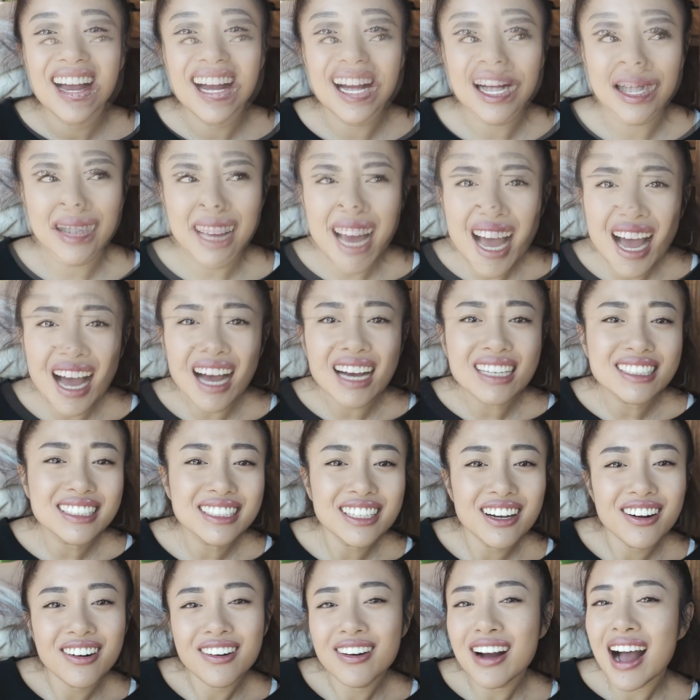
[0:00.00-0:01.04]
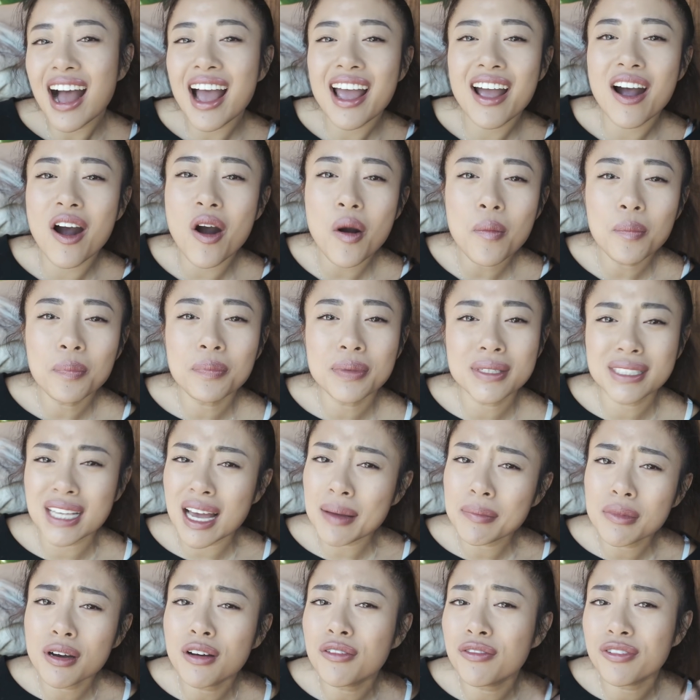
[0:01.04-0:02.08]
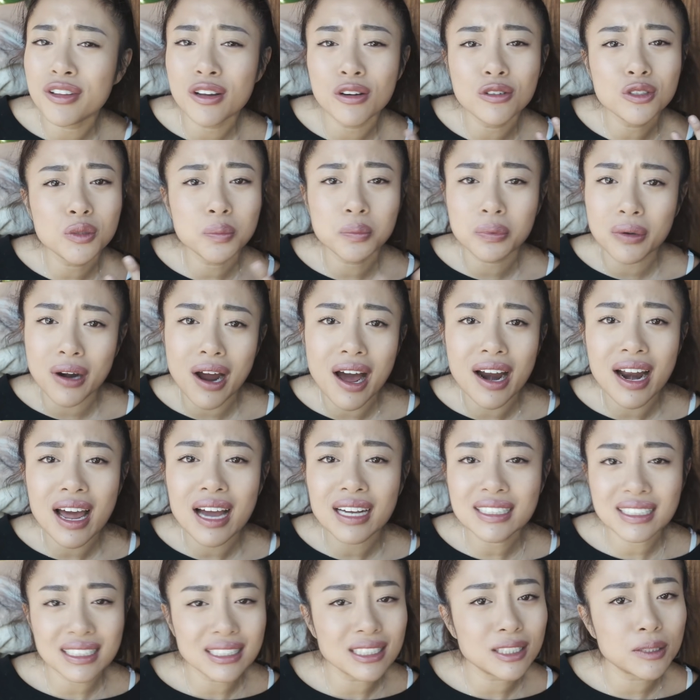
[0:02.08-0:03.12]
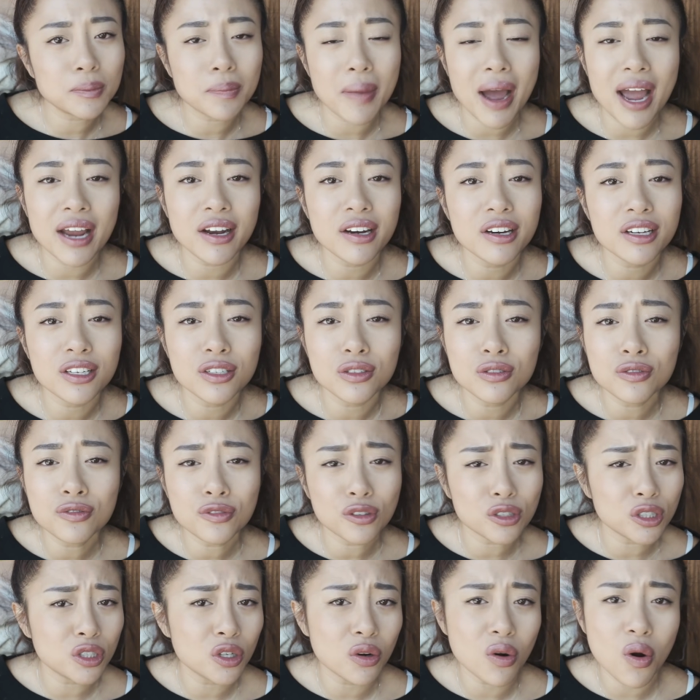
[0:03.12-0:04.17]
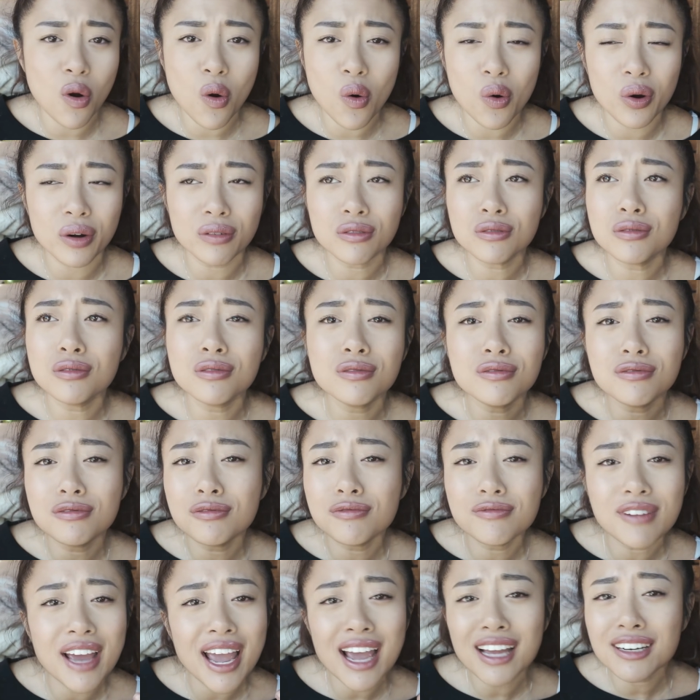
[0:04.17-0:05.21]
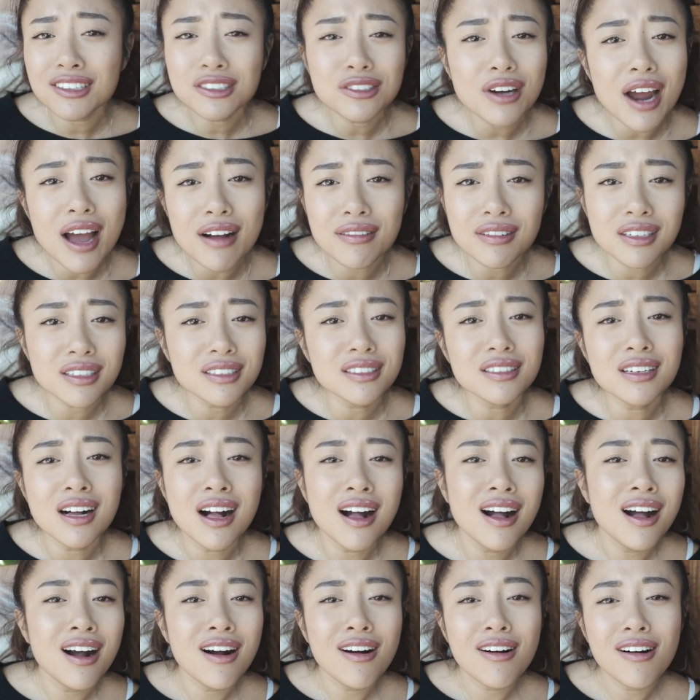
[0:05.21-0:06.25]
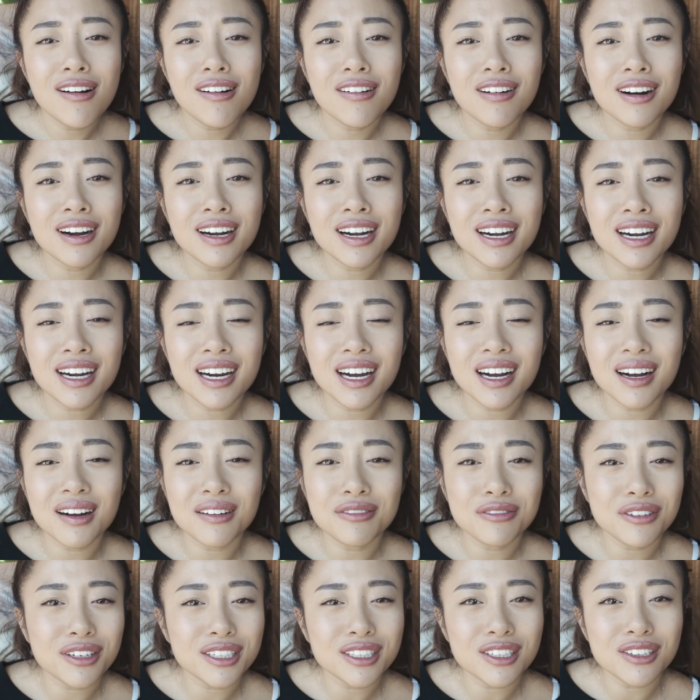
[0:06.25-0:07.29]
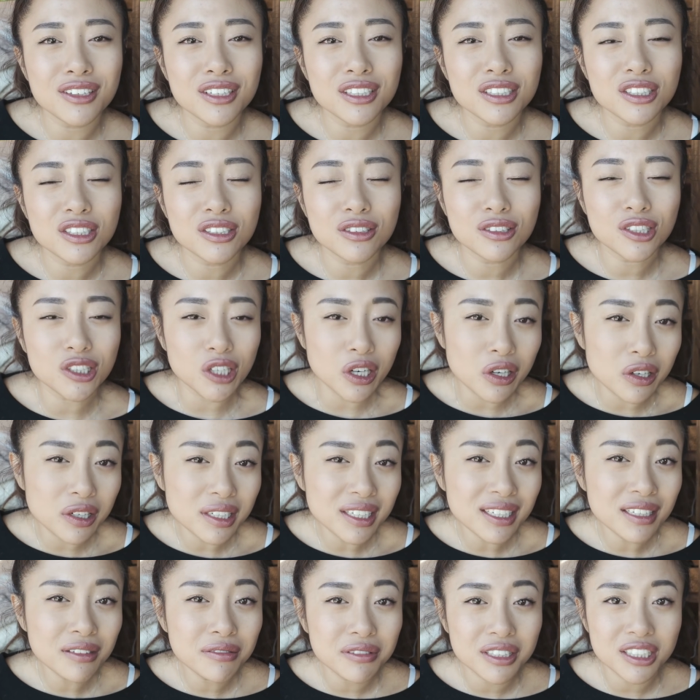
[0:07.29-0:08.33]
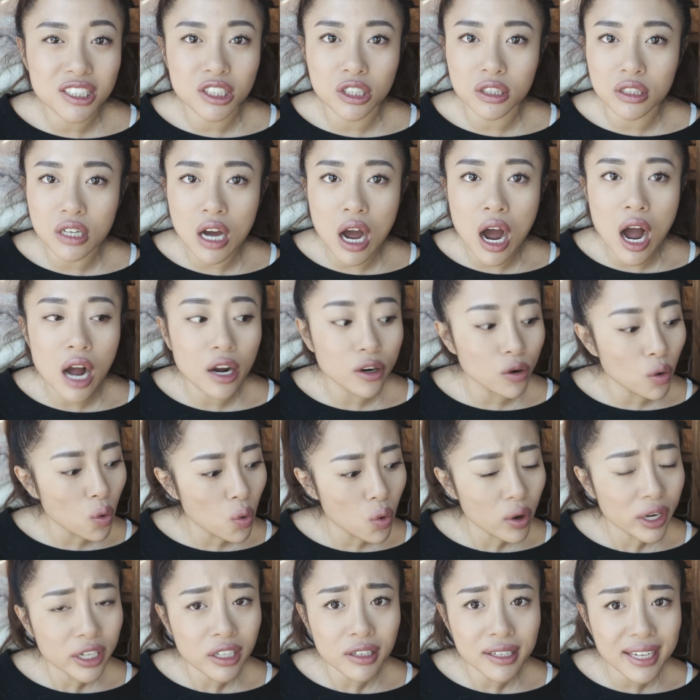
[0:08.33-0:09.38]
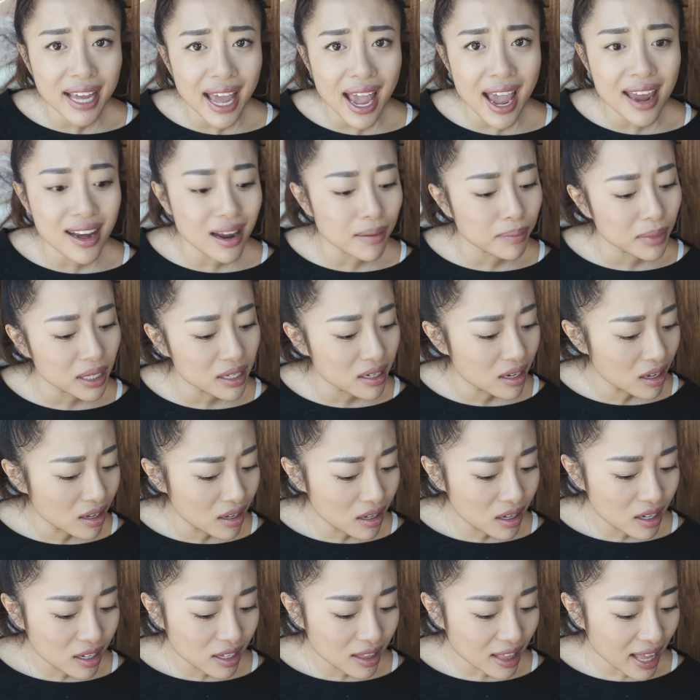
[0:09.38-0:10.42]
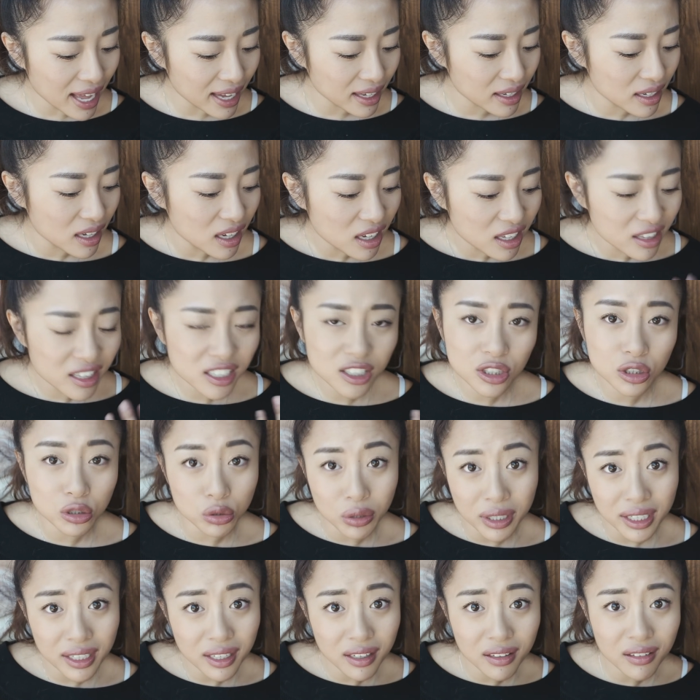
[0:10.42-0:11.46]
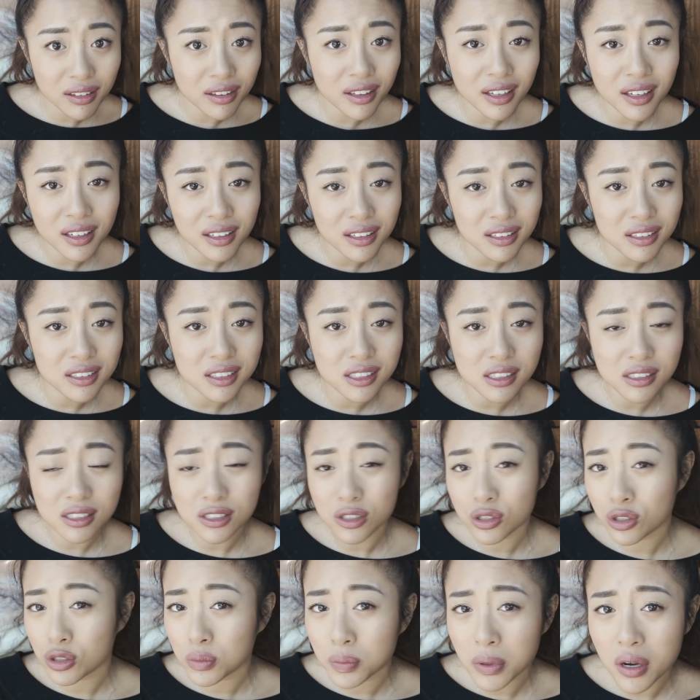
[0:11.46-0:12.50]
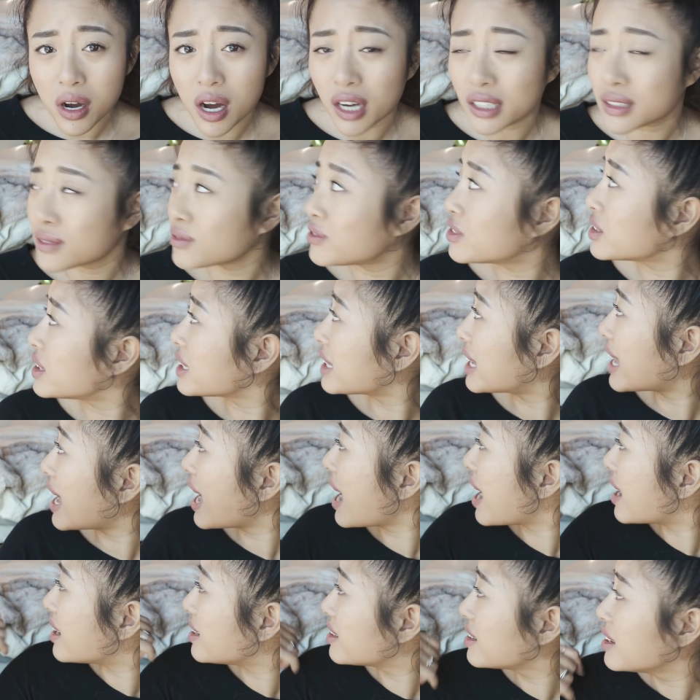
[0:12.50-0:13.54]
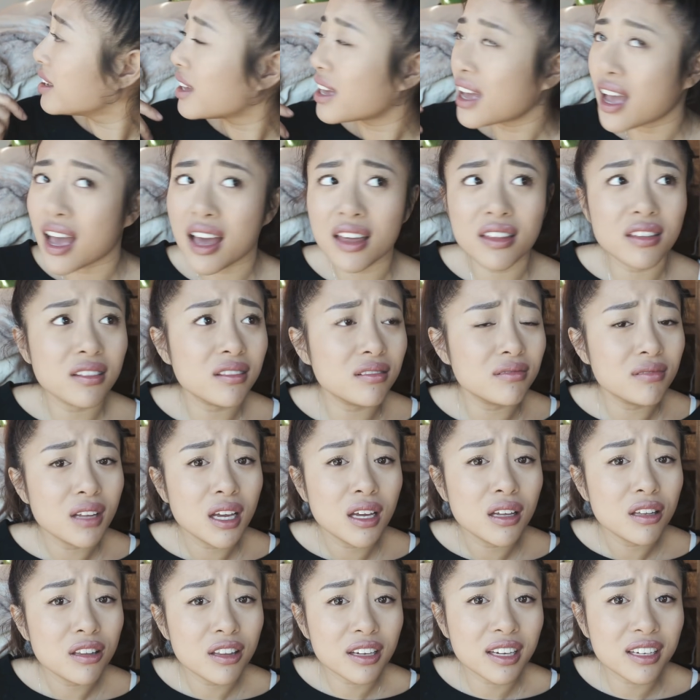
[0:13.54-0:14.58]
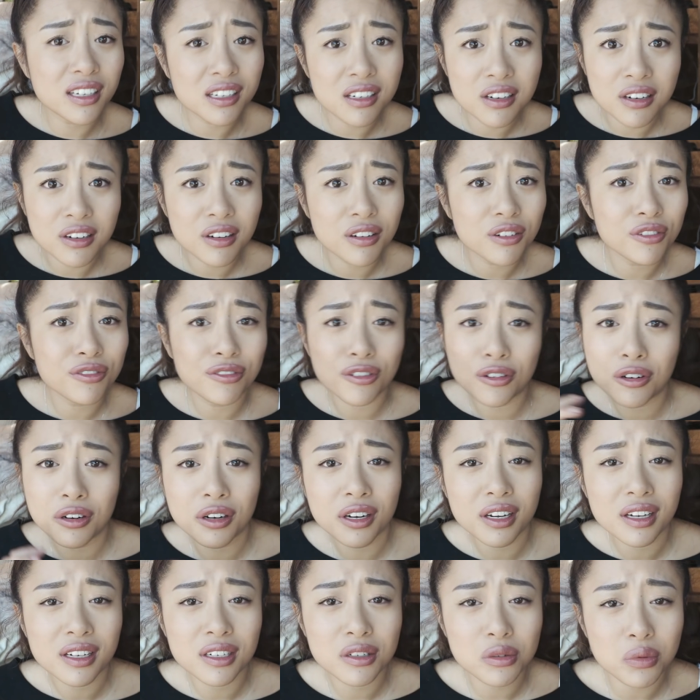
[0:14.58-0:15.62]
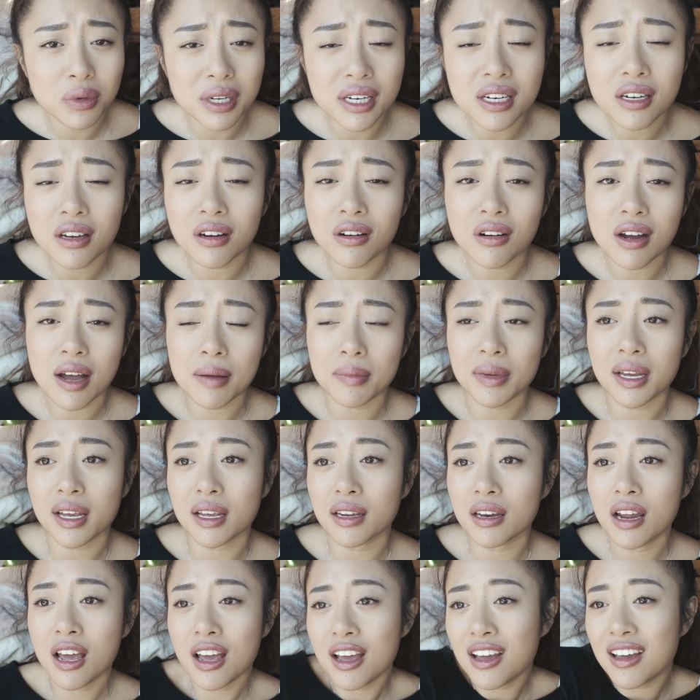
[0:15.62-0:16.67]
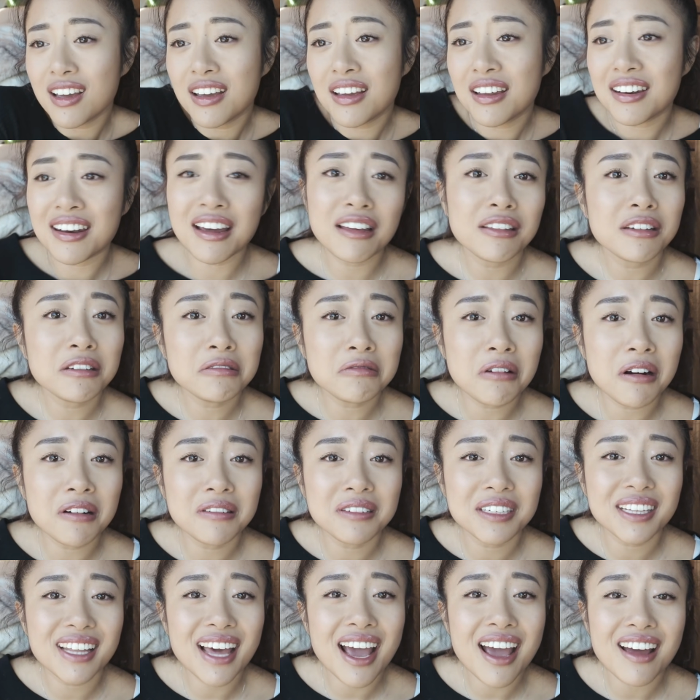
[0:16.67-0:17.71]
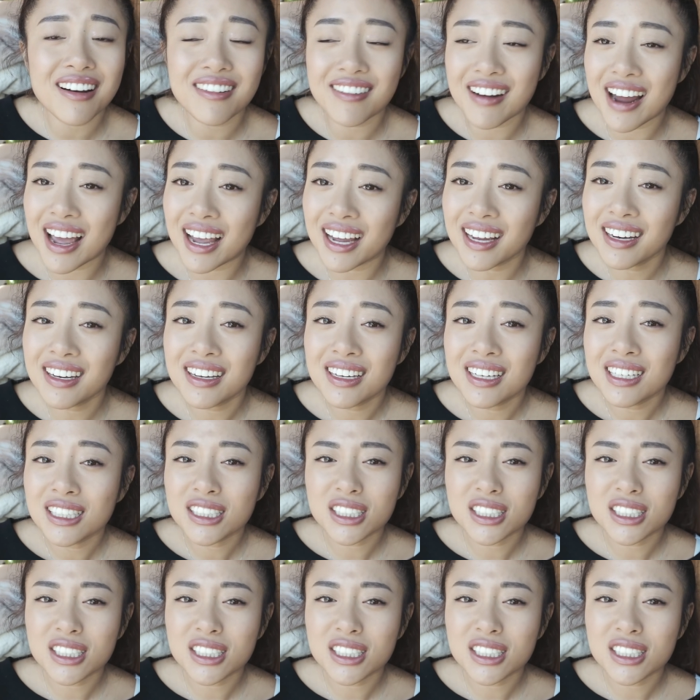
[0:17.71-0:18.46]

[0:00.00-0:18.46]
Yeah, so I hope some of those products inspire you for your own van travel or for your journey with your dog or your cat. I mean, like this drinking thing is super awesome for the cat, and the Gitter for the window. I mean, nothing wrong with that, right?